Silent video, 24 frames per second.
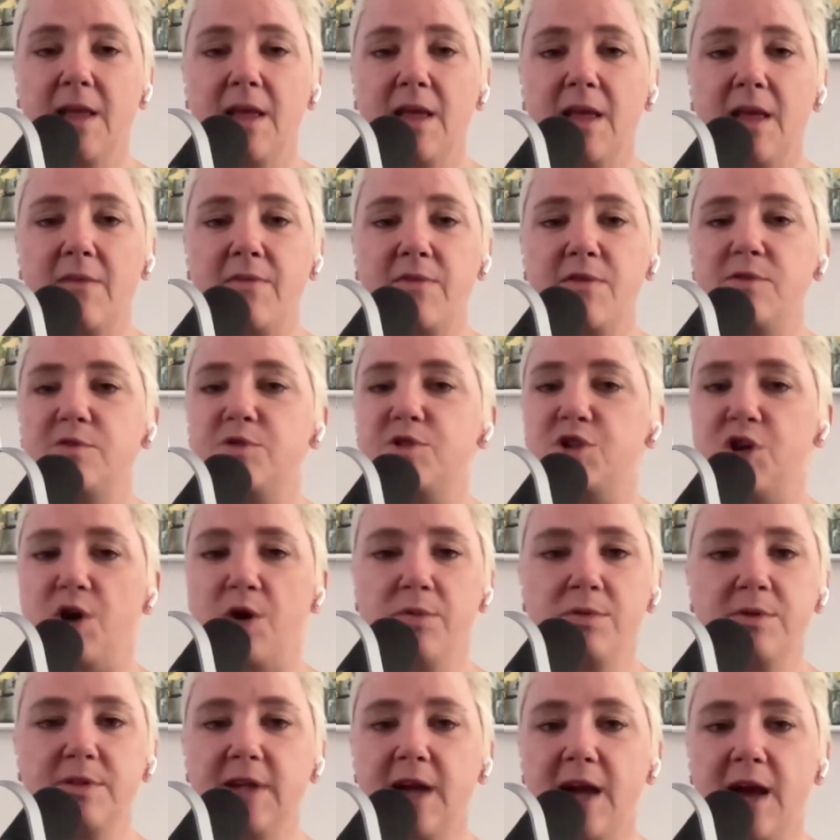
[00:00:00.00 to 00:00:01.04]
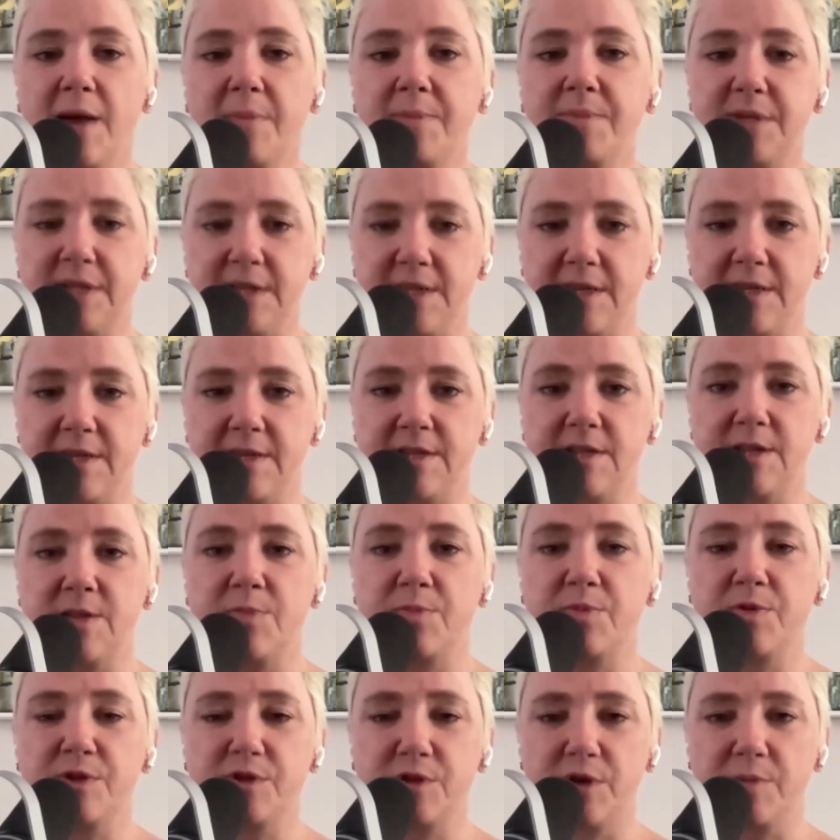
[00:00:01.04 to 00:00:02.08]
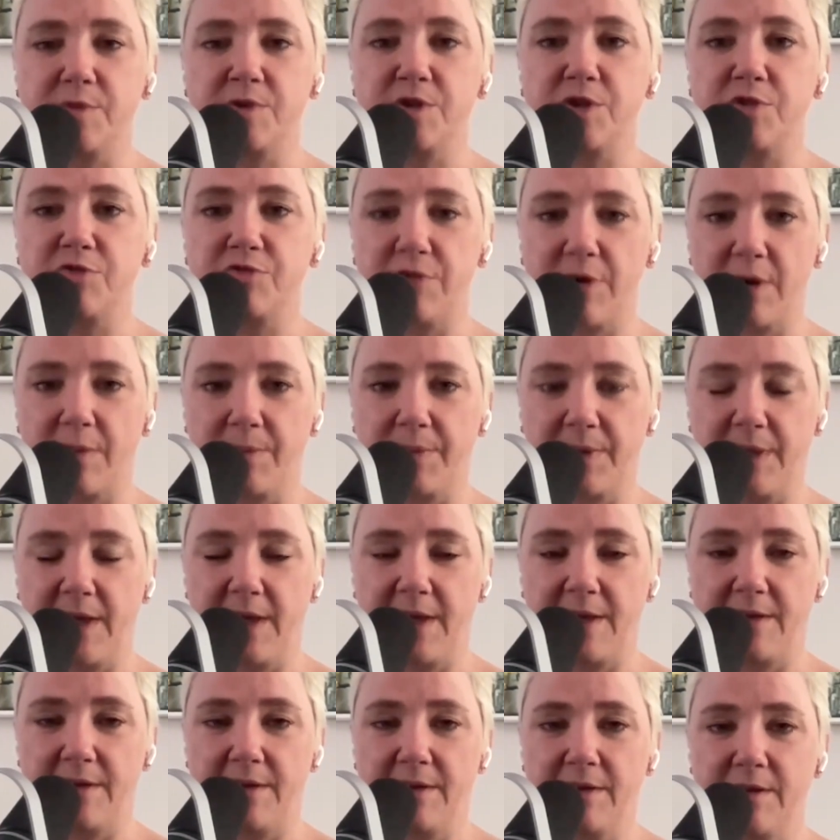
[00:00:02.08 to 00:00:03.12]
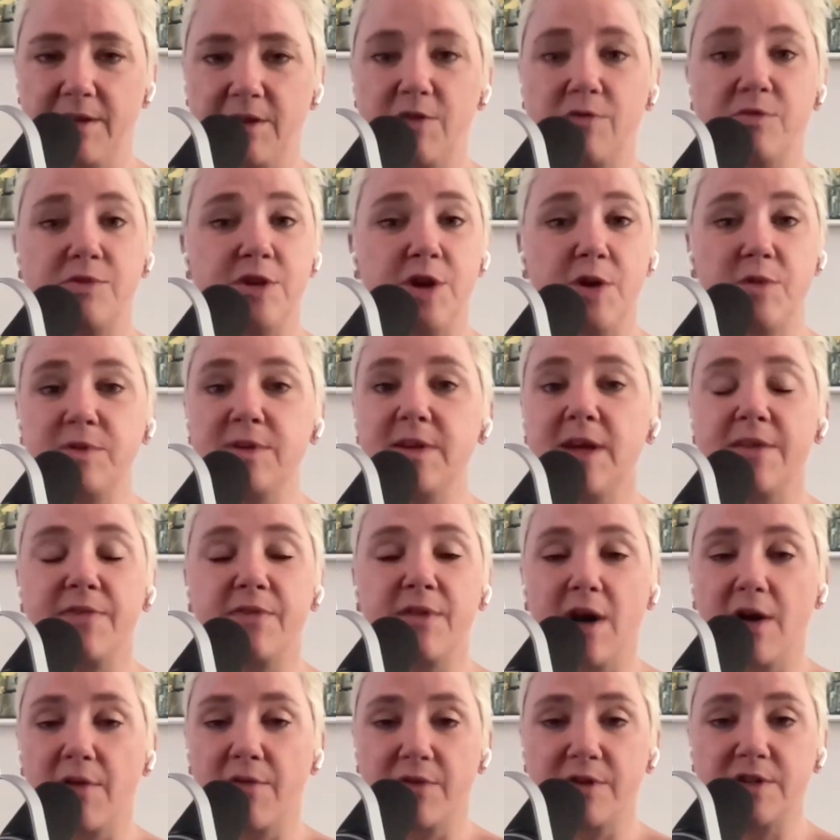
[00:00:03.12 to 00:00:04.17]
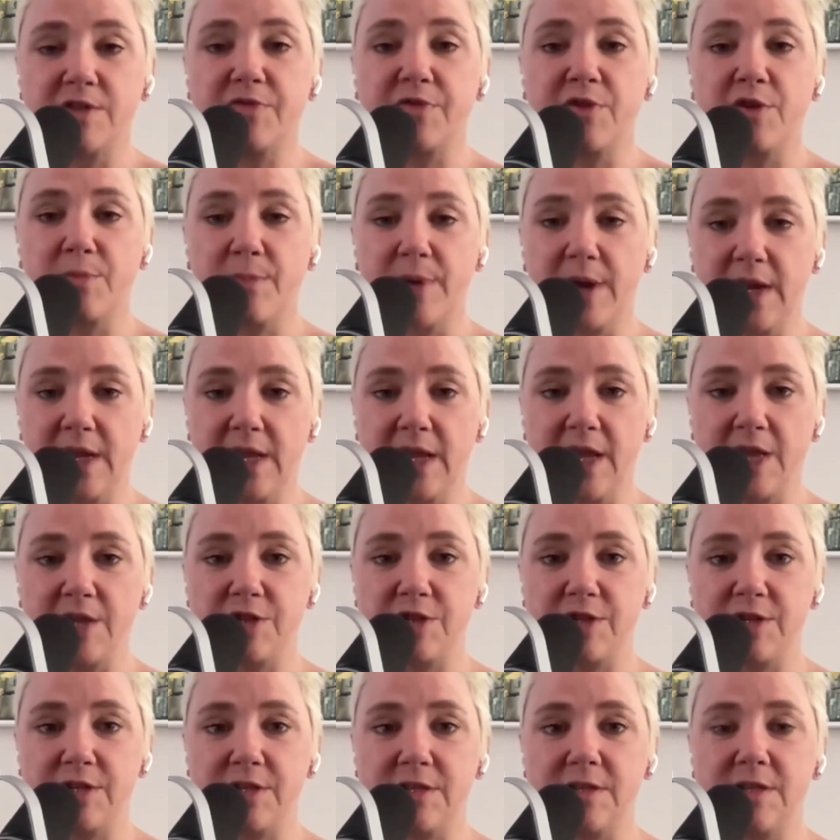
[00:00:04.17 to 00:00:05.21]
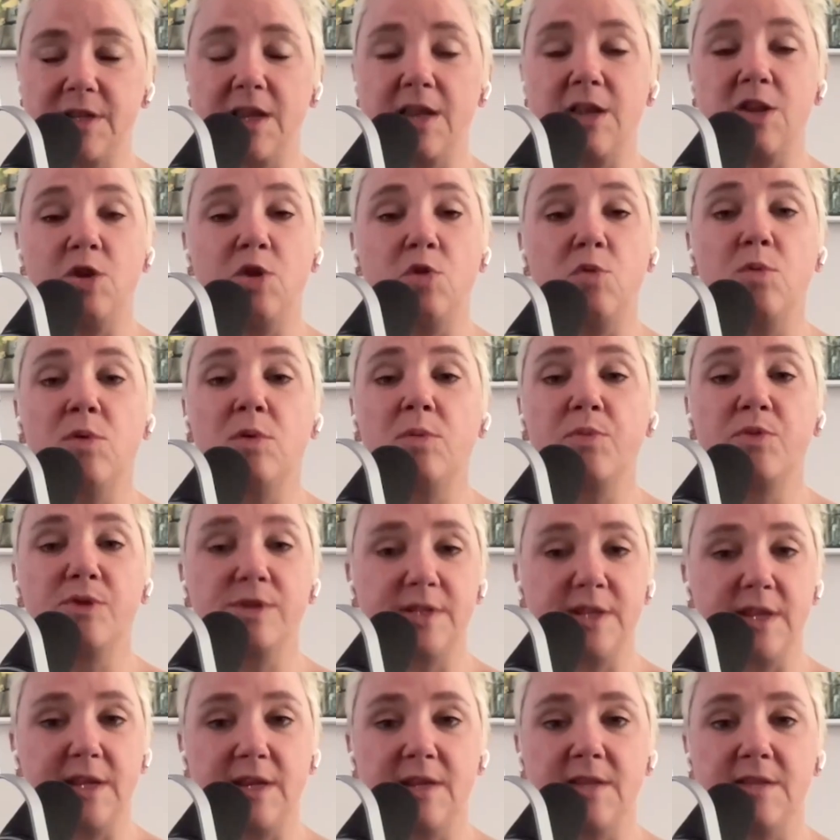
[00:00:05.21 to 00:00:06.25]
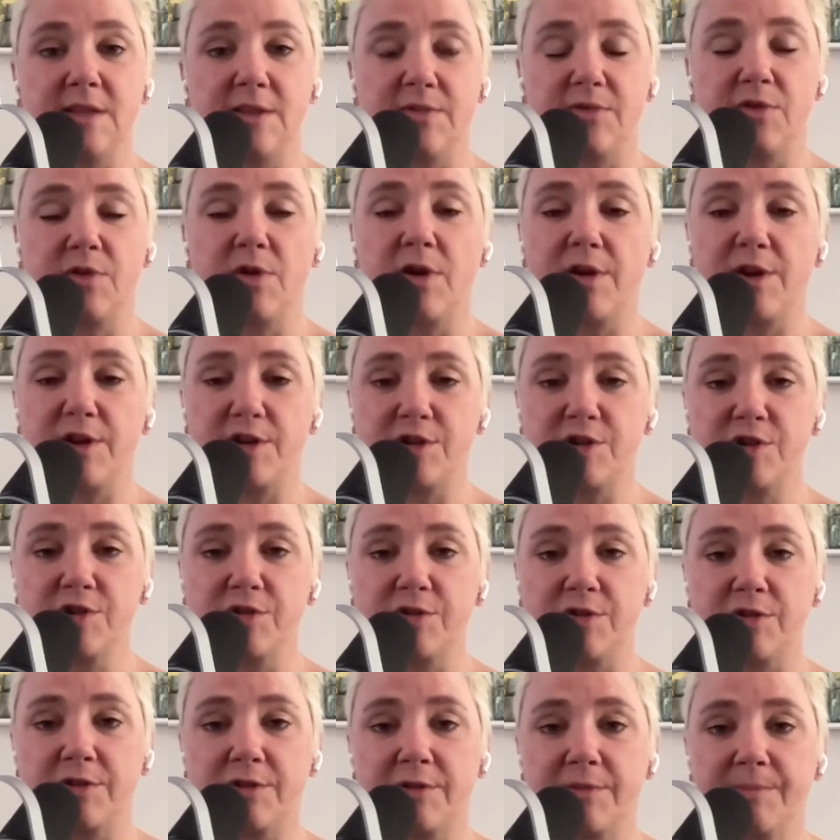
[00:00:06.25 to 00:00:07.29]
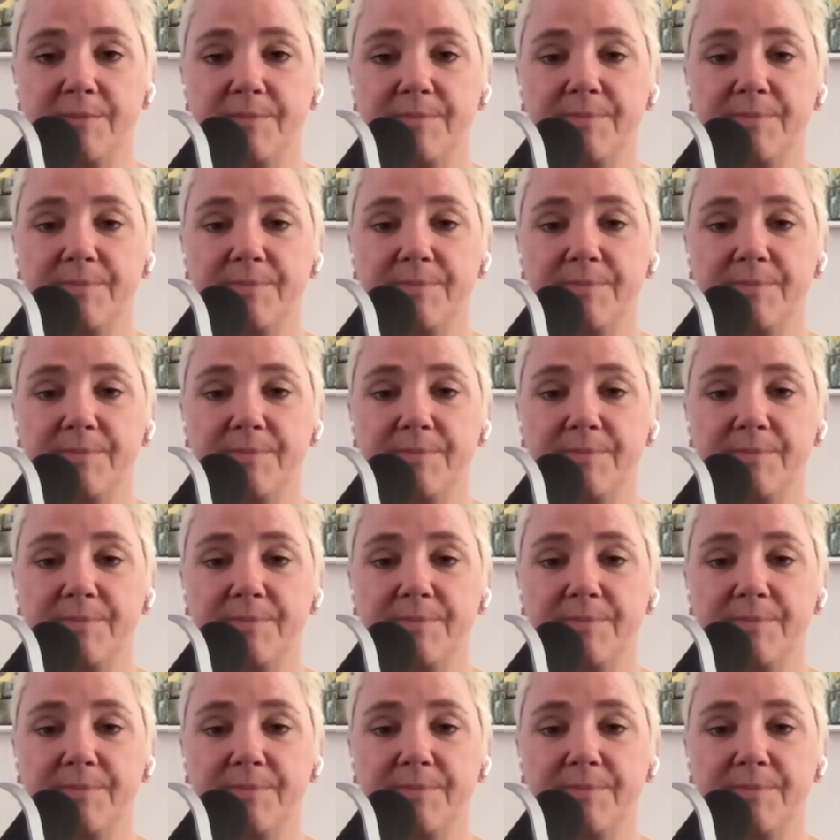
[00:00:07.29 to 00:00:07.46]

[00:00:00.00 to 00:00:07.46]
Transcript: If you don't opt in to the prescription drug plan, you don't have coverage for your medications, and you will proceed as if you're uninsured.